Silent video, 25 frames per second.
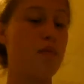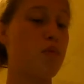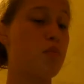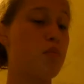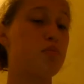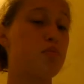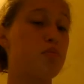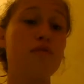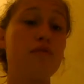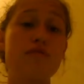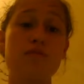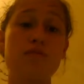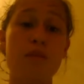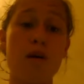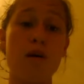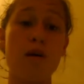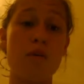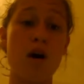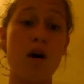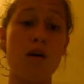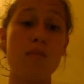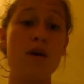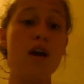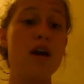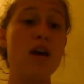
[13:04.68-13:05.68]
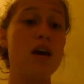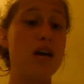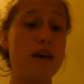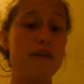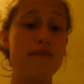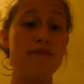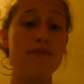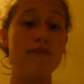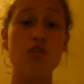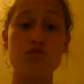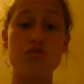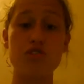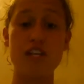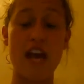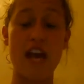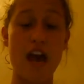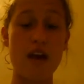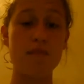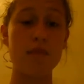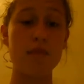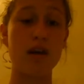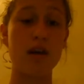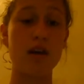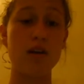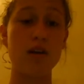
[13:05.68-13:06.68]
I'm going to prove to my mom, even though she
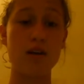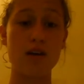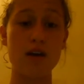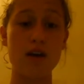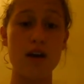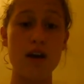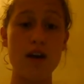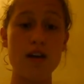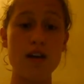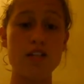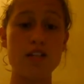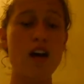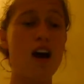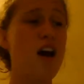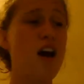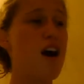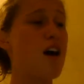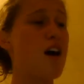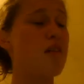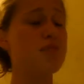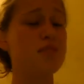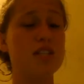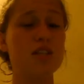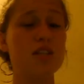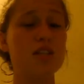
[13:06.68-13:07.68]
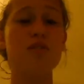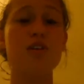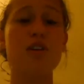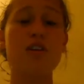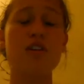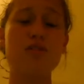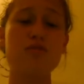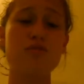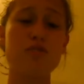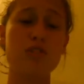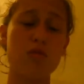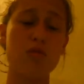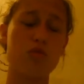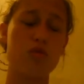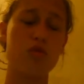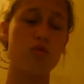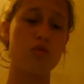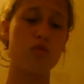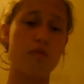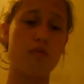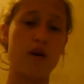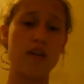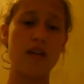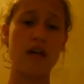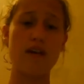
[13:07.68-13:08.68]
had me at a young age, I'm still going to do something
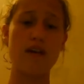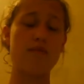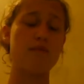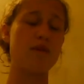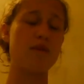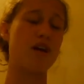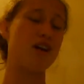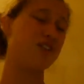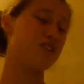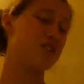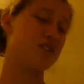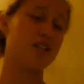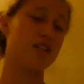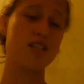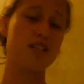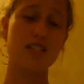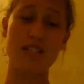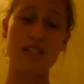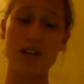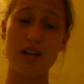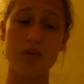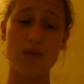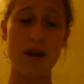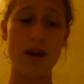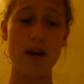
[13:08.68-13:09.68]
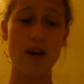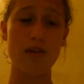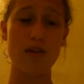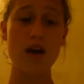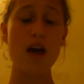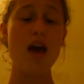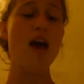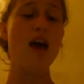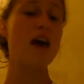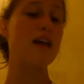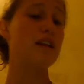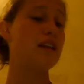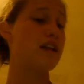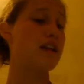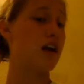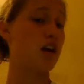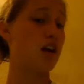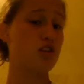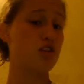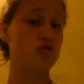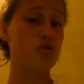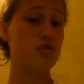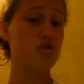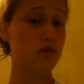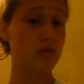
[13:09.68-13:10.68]
with my life. I'm not just going to sit around and let her
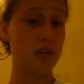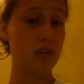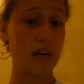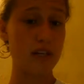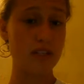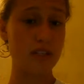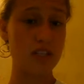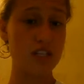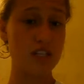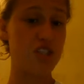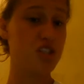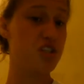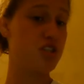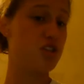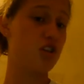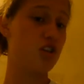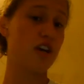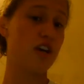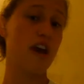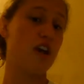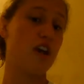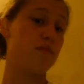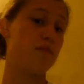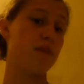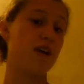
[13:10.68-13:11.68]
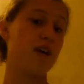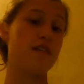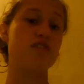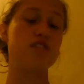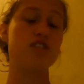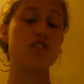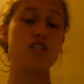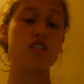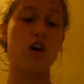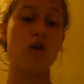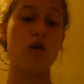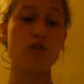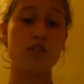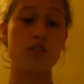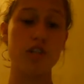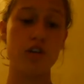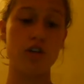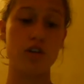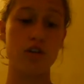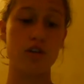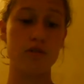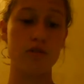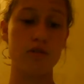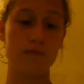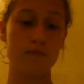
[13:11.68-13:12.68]
struggle like this. She took care of me ever since I was
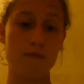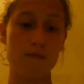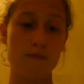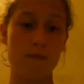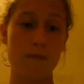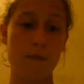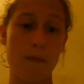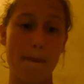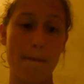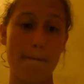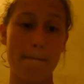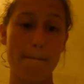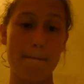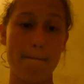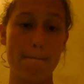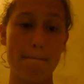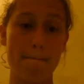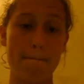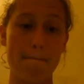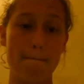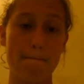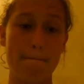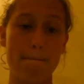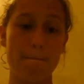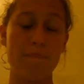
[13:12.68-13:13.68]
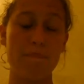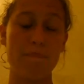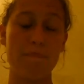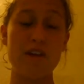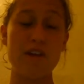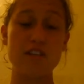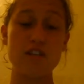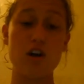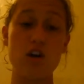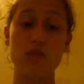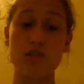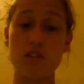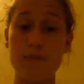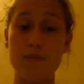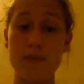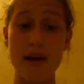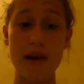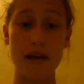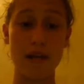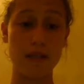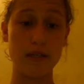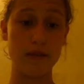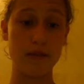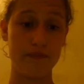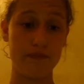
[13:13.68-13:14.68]
young. That's called
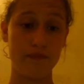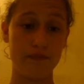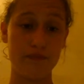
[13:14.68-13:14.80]
respect.